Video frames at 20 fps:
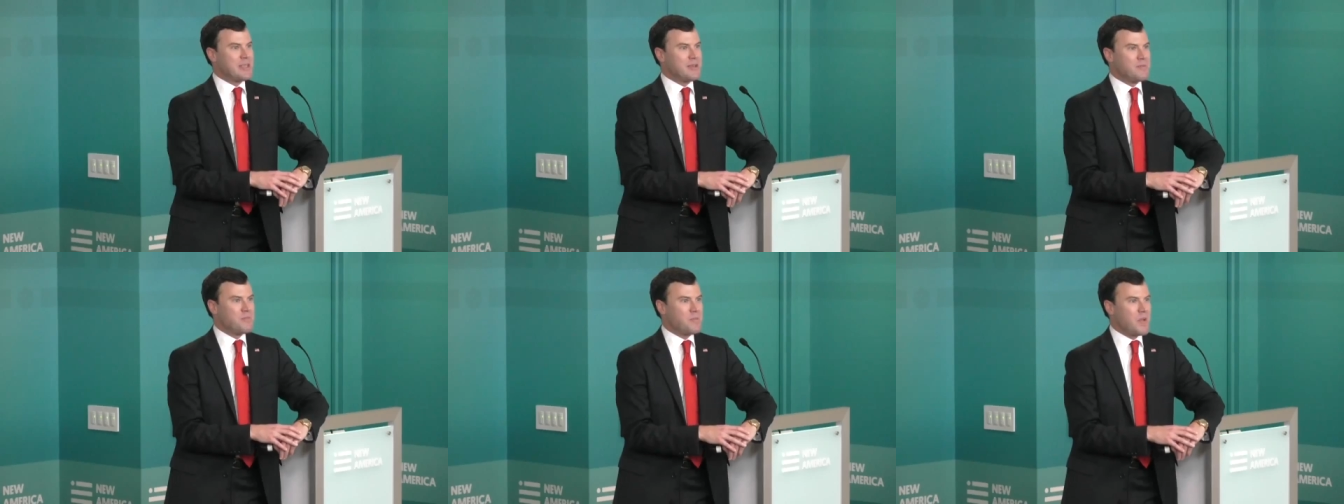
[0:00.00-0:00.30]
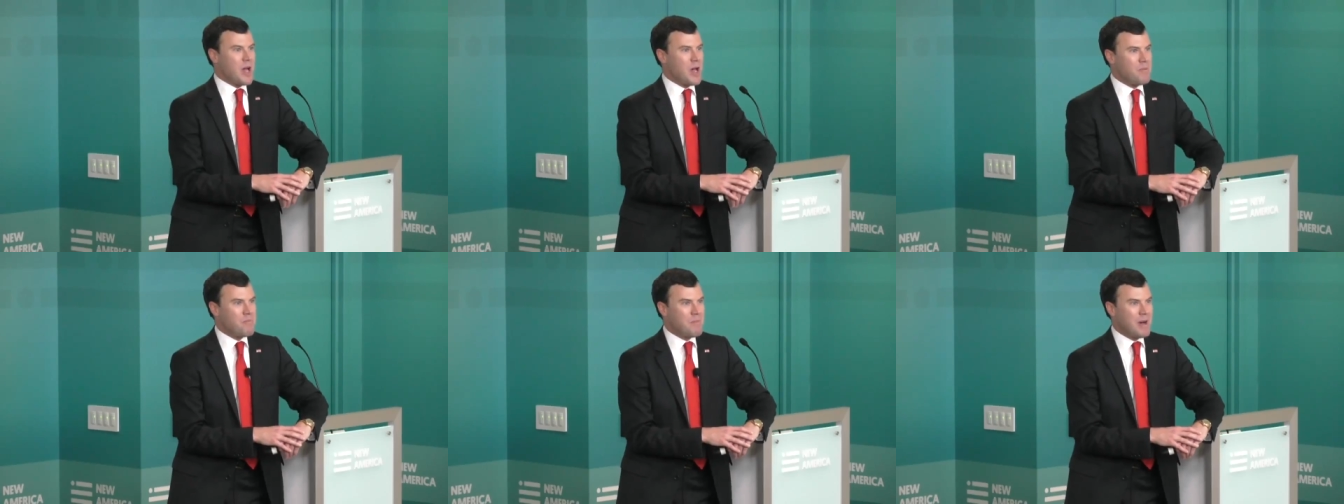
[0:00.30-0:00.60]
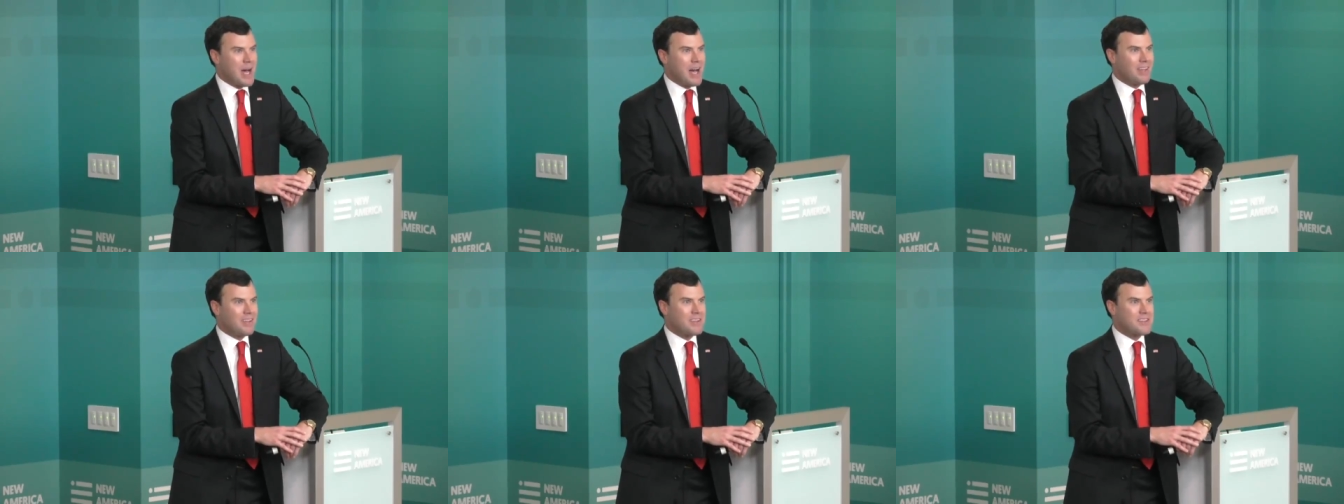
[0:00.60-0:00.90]
that um,
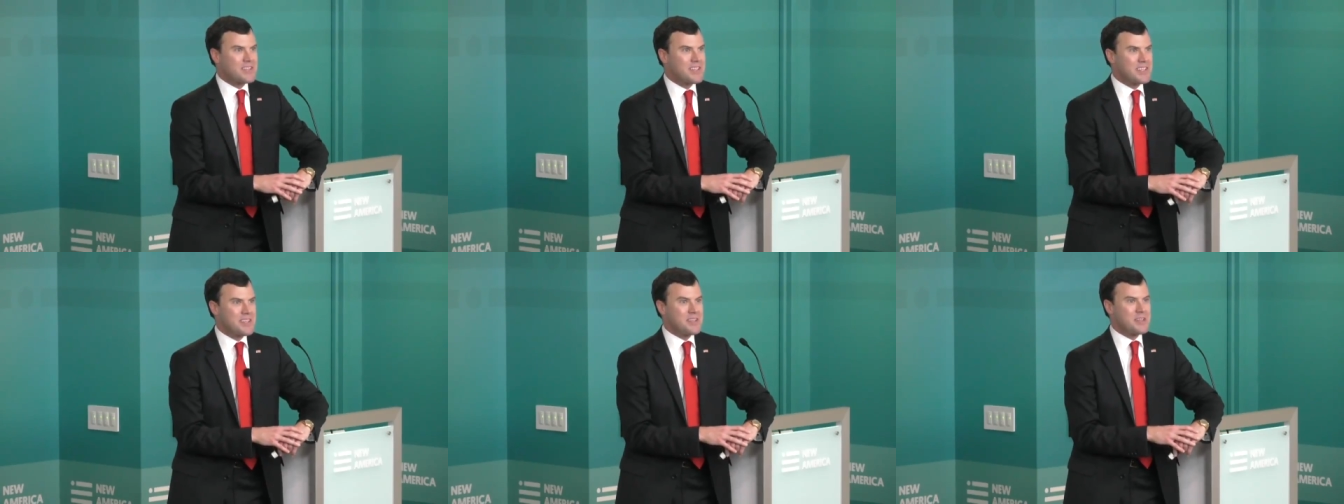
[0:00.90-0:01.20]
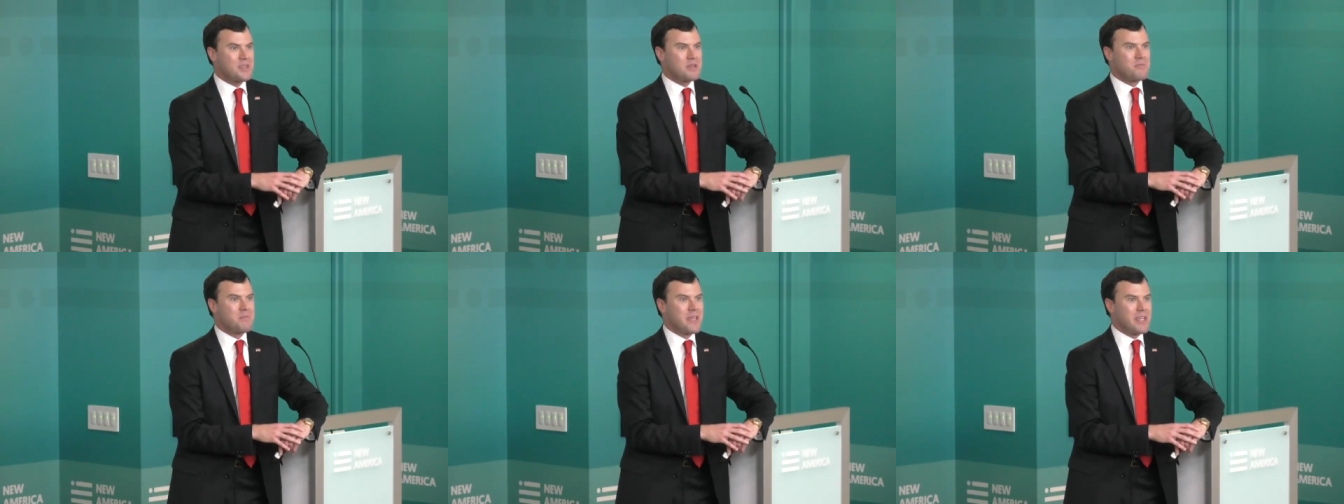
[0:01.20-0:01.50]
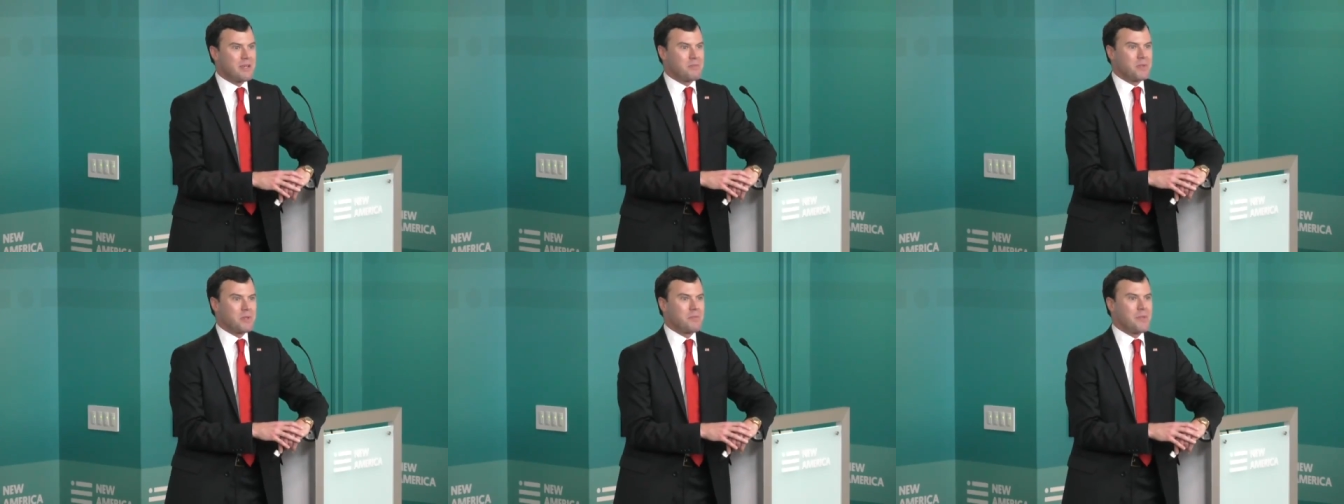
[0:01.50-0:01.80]
policies could
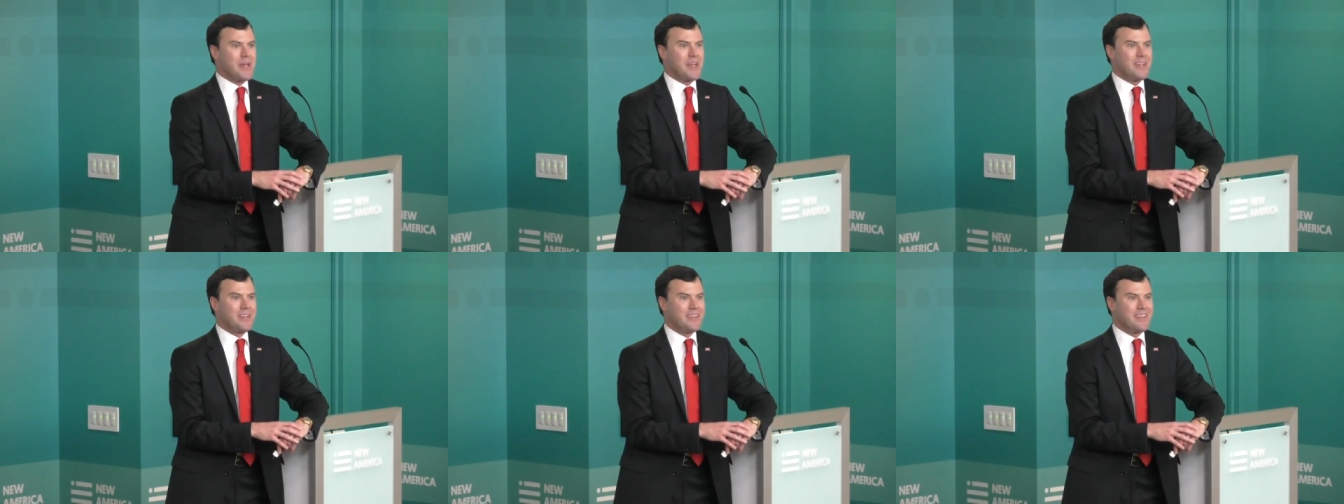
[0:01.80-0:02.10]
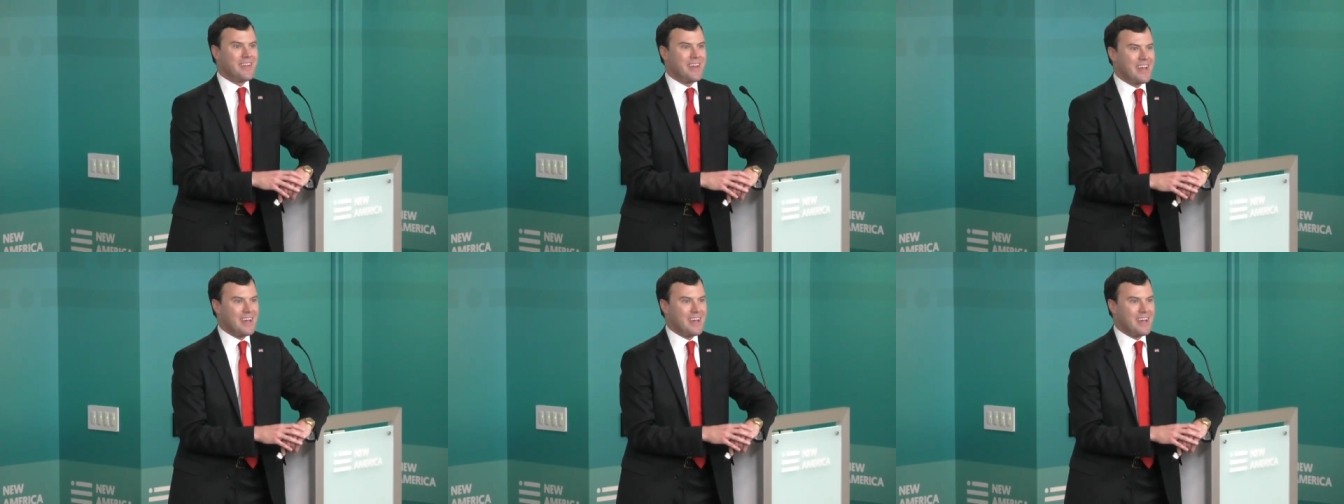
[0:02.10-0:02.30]
be implemented